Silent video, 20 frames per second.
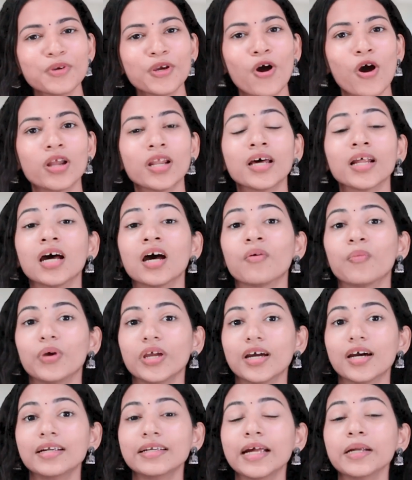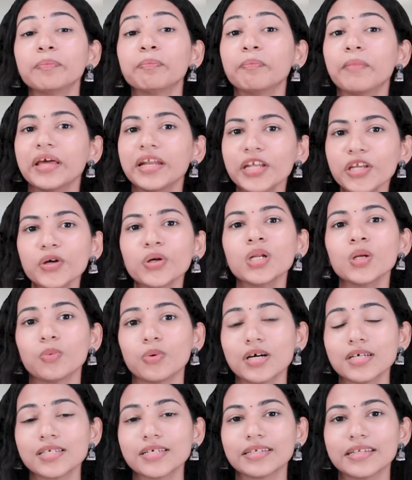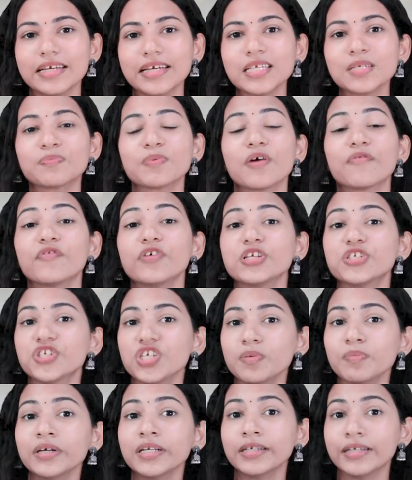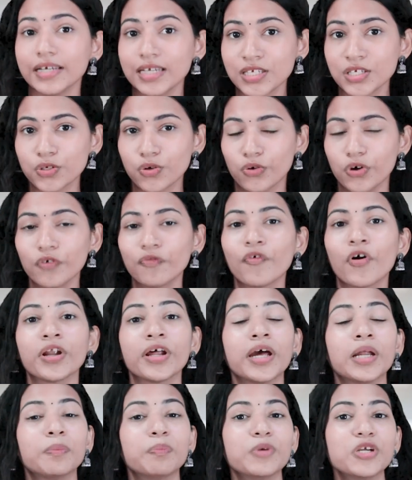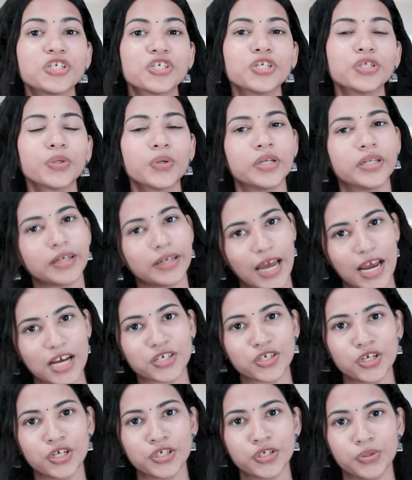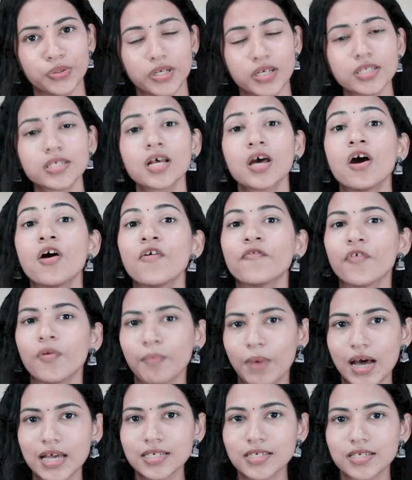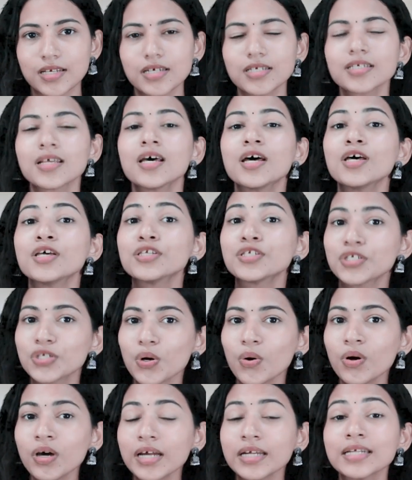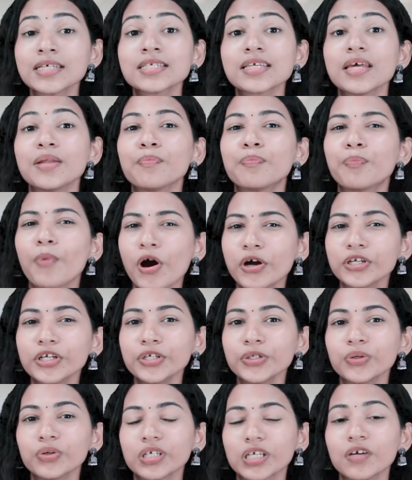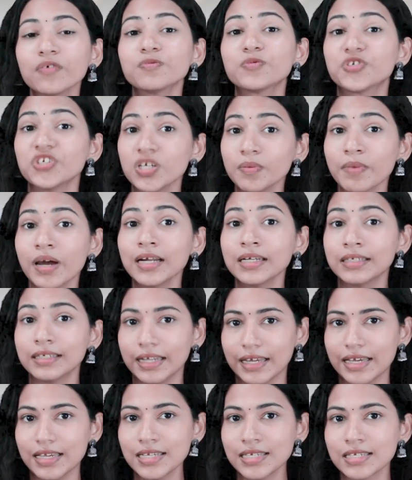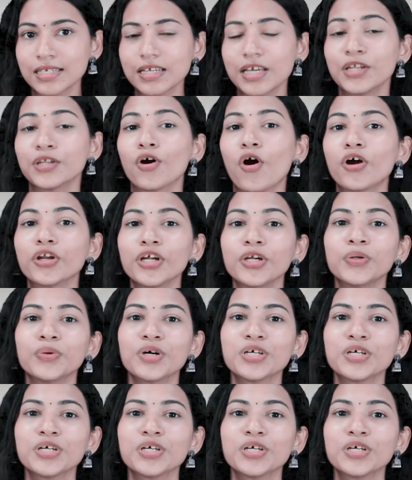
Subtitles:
we all are aware that many universities prefer Gmat test score for admission to international students for masters, so it is important to give Gmat tests in order to